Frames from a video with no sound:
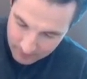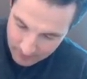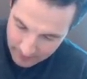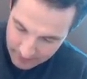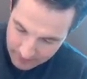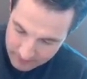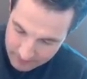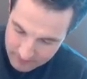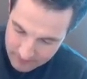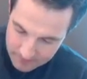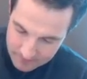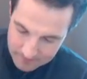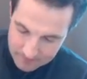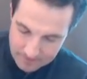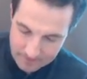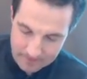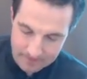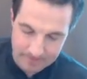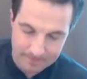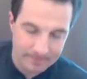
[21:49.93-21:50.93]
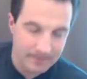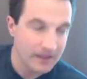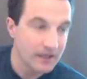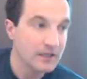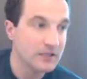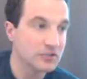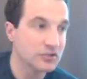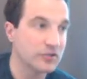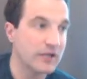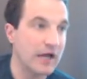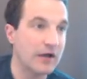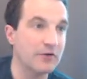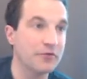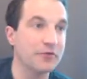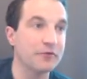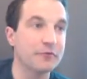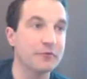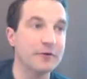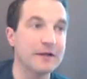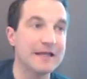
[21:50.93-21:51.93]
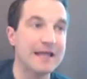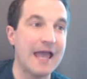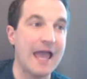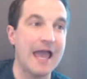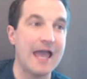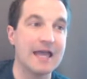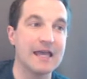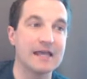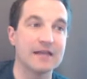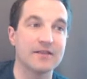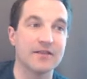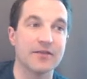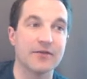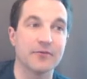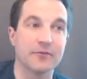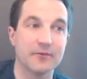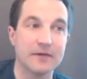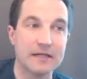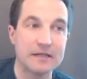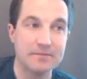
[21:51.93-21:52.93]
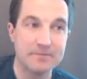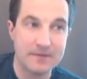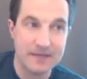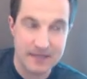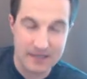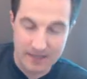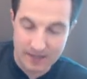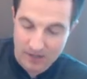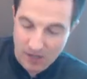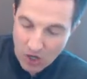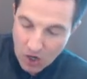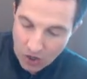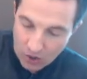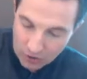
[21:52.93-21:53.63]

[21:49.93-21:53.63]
right. So now 3A and 3B